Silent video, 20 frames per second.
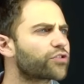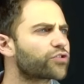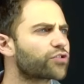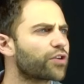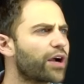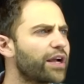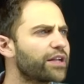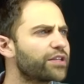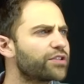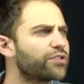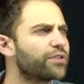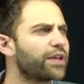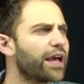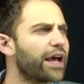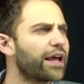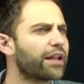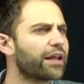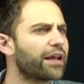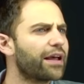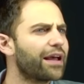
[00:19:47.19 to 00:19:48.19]
Try to
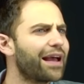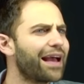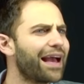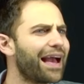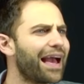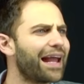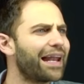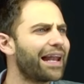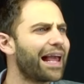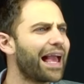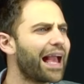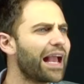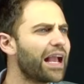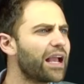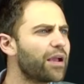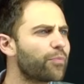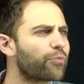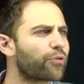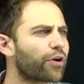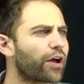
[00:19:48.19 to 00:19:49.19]
get an
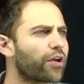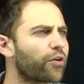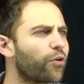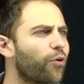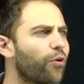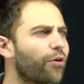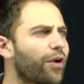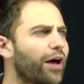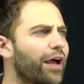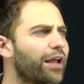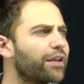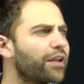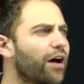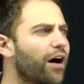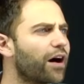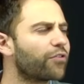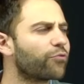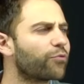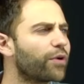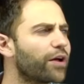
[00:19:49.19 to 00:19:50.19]
a priori
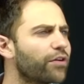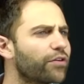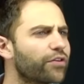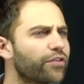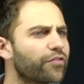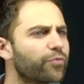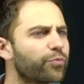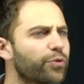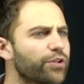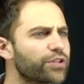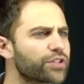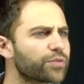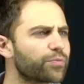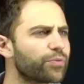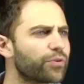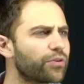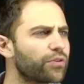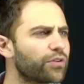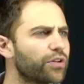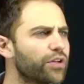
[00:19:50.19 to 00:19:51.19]
non relative
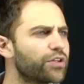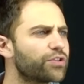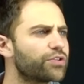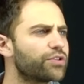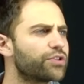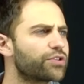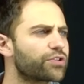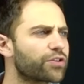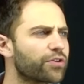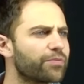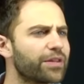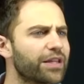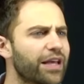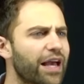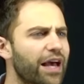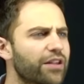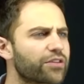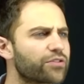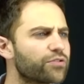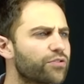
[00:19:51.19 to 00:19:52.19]
principle to determine the
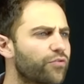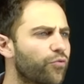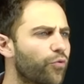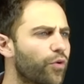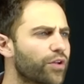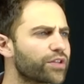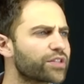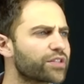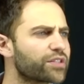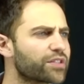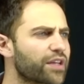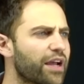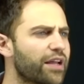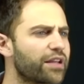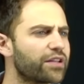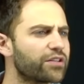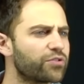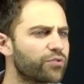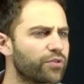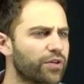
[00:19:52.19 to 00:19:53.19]
attitude of one
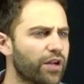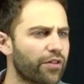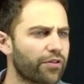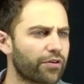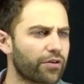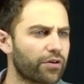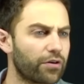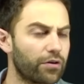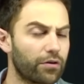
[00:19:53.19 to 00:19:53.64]
society to another.